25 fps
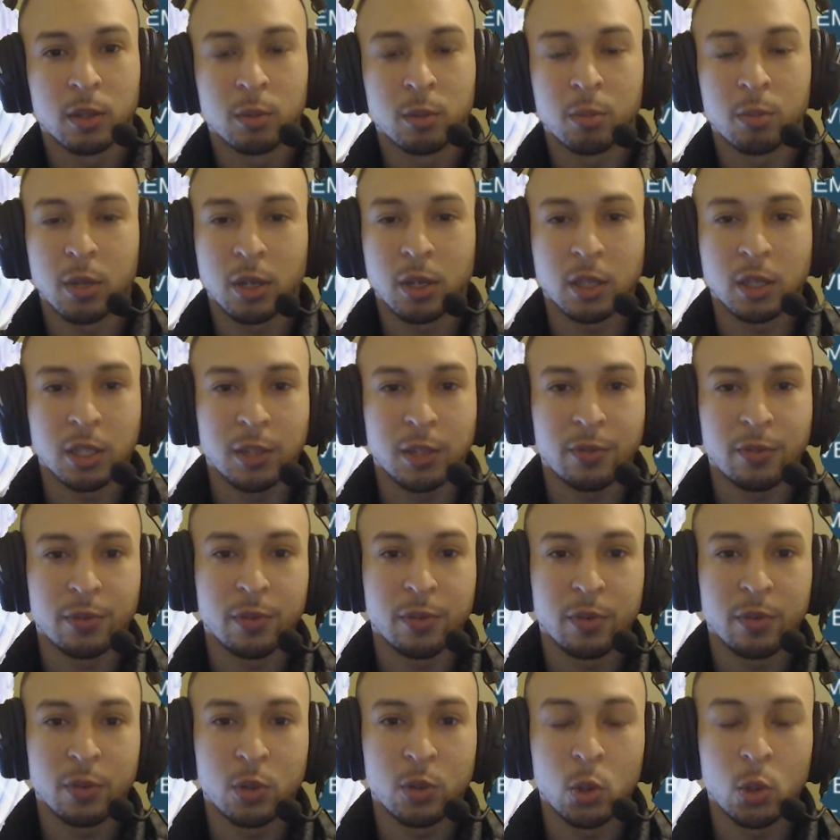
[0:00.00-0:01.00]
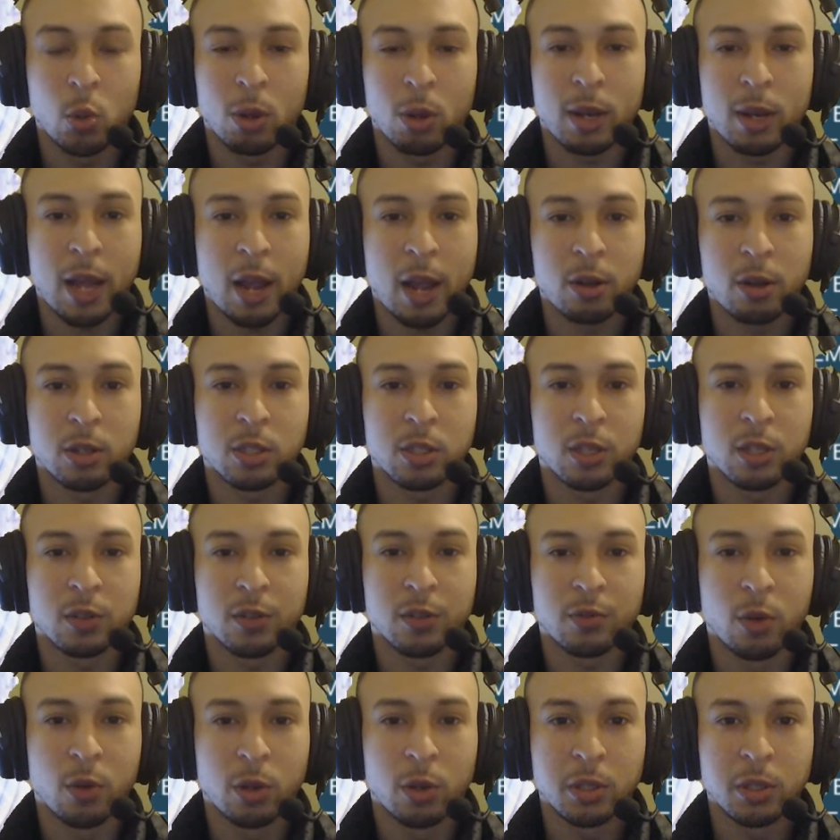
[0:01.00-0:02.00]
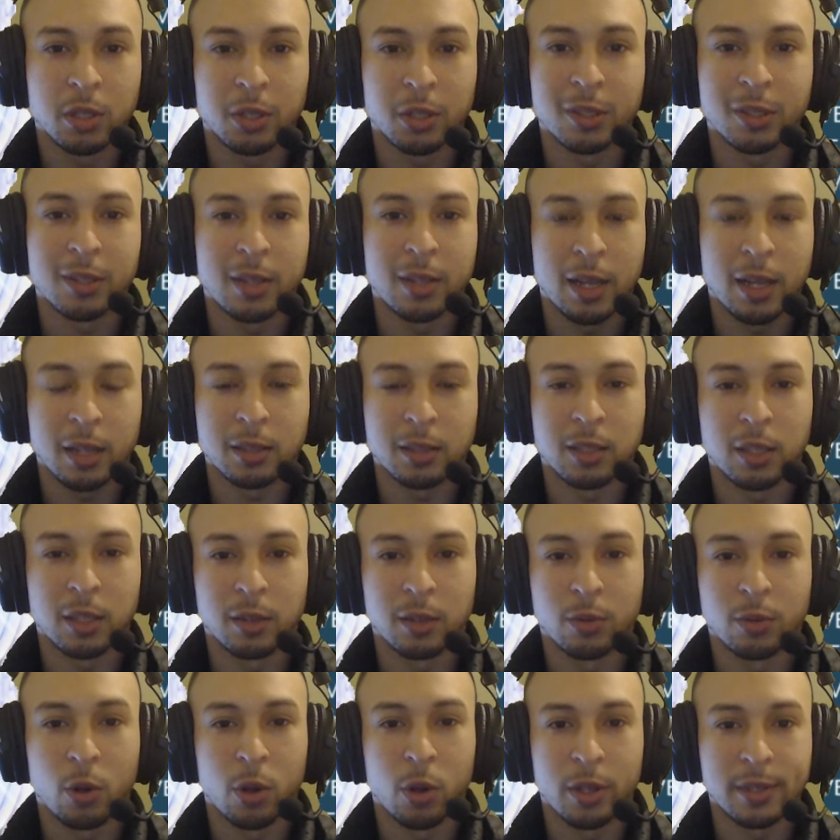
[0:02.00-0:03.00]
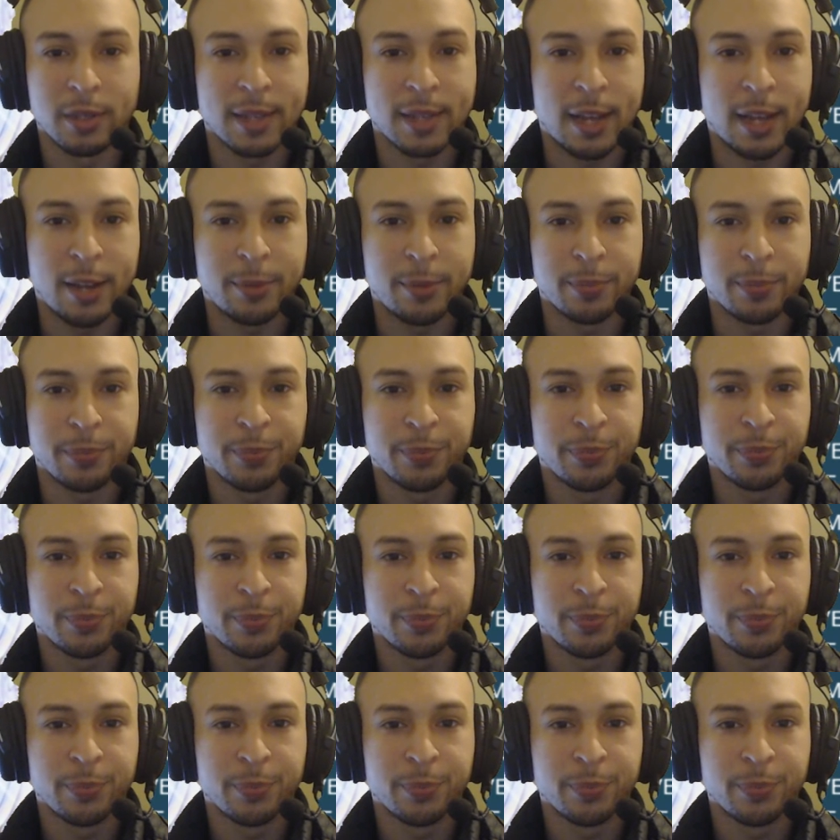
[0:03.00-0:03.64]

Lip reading: Because if you allow yourself to focus on the negative all the time,